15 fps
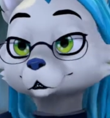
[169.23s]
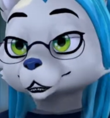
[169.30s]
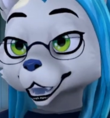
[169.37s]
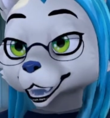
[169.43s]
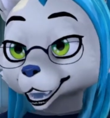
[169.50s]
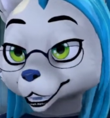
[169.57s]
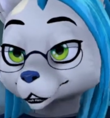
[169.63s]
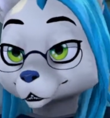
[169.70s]

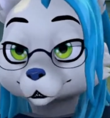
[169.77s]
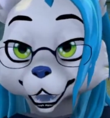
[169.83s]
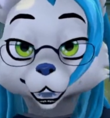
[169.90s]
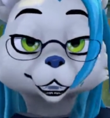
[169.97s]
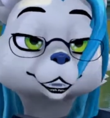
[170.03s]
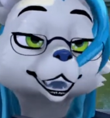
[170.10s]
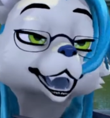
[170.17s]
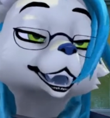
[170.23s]
wait. I
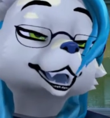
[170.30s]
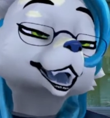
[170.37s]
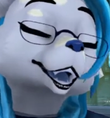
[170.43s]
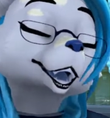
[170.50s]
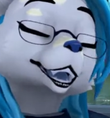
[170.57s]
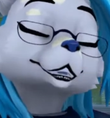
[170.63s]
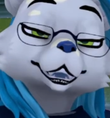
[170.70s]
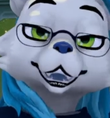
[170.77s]

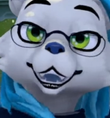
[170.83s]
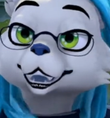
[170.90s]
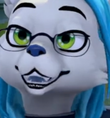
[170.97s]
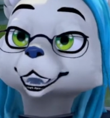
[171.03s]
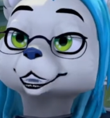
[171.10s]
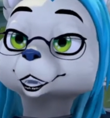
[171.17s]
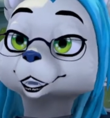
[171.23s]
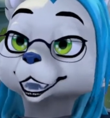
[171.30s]
forgot that
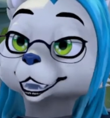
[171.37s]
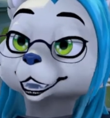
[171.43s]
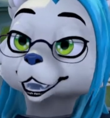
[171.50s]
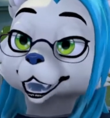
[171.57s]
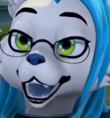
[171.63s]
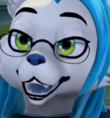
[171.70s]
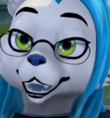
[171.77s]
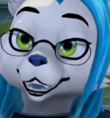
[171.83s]
that's what
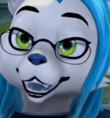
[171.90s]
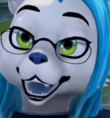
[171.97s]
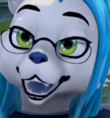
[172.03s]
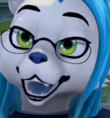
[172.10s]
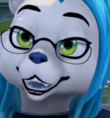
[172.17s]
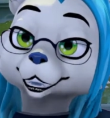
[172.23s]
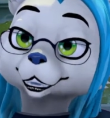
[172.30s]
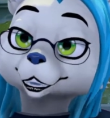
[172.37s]
Nazuna
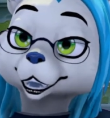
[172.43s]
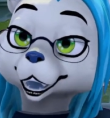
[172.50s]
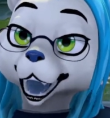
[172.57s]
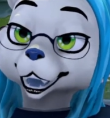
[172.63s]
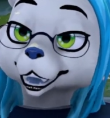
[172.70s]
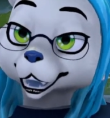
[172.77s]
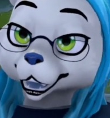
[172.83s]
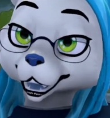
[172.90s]
does for
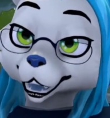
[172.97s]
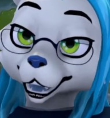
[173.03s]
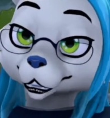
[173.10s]
money.